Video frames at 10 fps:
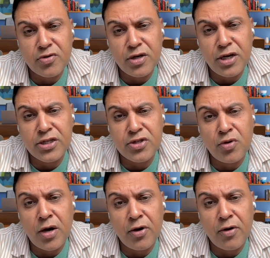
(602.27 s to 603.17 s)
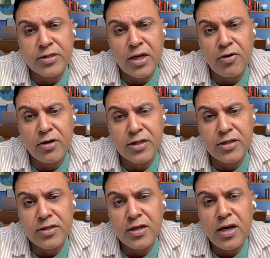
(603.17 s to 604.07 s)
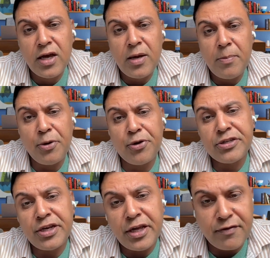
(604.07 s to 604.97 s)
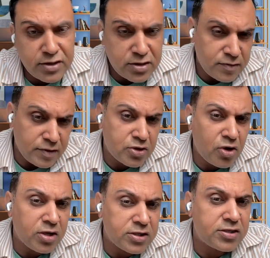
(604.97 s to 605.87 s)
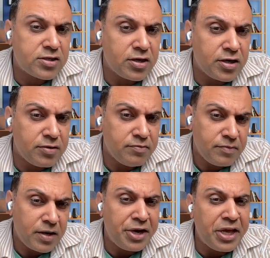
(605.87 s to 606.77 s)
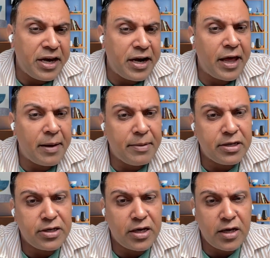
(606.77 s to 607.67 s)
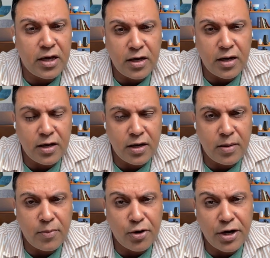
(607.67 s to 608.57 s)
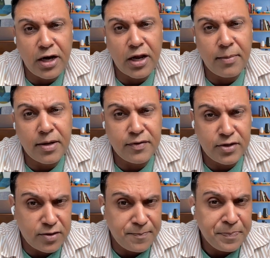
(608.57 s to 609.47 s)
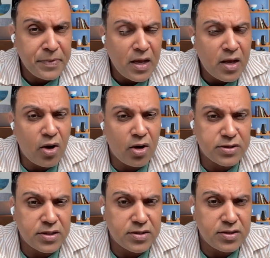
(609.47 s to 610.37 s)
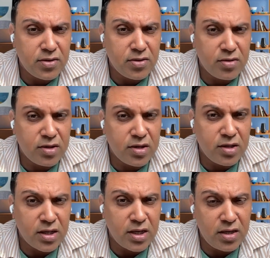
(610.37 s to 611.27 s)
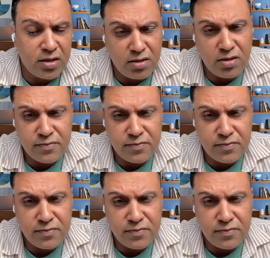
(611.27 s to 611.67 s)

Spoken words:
So it leads to ROS is mutagenic, which causes certain DNA damage and protein damage, which causes, again,